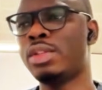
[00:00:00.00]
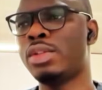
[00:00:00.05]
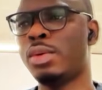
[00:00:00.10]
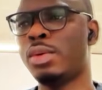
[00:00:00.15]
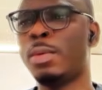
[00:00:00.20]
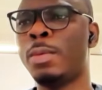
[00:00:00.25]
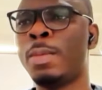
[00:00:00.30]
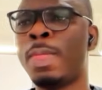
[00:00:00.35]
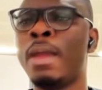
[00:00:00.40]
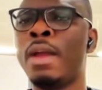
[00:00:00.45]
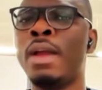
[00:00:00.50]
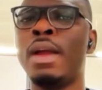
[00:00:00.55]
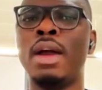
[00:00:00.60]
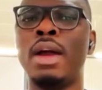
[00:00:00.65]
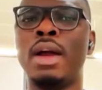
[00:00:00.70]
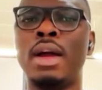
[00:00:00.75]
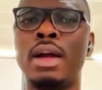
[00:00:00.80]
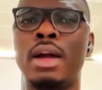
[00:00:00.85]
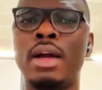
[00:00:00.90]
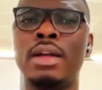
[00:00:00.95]
So
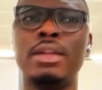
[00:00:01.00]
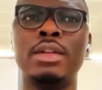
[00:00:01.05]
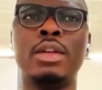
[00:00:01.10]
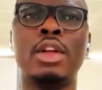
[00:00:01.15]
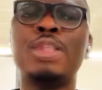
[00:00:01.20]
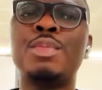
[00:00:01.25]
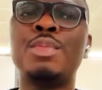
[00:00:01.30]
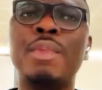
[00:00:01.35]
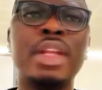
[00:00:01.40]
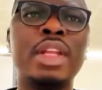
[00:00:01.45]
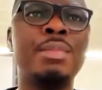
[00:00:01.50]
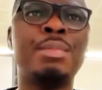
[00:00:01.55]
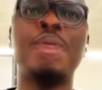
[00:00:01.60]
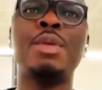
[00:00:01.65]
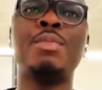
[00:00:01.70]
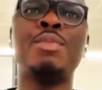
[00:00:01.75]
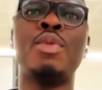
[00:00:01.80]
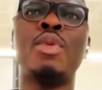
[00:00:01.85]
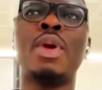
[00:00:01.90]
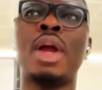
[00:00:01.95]
not many
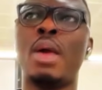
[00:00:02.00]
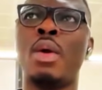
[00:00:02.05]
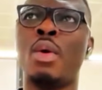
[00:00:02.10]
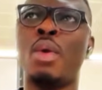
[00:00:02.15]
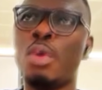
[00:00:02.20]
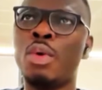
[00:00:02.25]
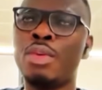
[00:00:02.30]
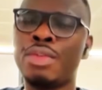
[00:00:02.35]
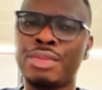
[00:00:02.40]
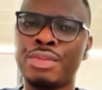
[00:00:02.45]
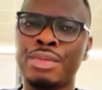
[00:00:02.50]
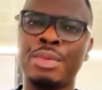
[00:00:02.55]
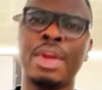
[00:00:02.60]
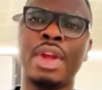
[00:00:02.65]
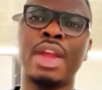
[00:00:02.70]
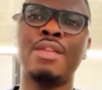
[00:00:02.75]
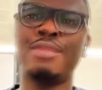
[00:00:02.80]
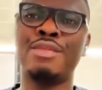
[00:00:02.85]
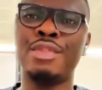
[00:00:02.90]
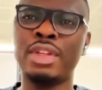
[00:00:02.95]
people can go
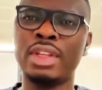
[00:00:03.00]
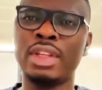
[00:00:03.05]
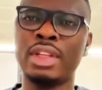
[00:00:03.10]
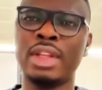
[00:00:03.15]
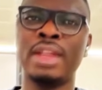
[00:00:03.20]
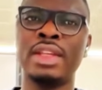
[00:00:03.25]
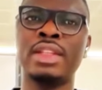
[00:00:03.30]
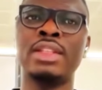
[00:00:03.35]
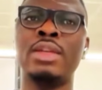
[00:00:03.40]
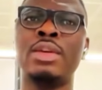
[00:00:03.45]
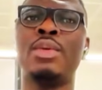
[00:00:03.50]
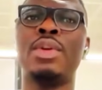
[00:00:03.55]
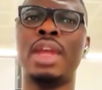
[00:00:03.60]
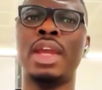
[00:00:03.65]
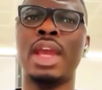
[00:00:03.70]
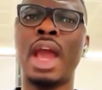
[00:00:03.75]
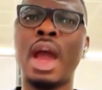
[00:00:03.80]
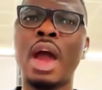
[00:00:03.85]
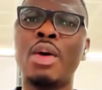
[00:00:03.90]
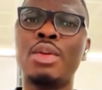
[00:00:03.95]
through everything and say,
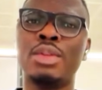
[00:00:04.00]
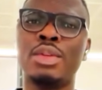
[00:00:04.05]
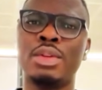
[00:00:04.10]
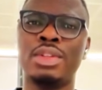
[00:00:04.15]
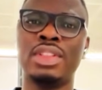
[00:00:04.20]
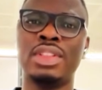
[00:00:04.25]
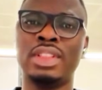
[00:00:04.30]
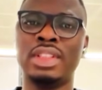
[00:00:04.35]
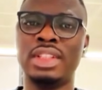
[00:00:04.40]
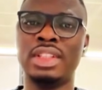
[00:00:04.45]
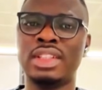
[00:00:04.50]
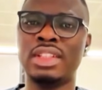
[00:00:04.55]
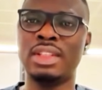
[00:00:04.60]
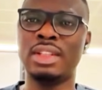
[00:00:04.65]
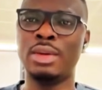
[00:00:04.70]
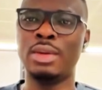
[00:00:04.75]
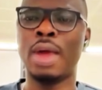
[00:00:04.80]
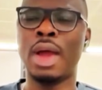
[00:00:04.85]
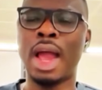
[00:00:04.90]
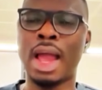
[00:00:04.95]
okay, how does this new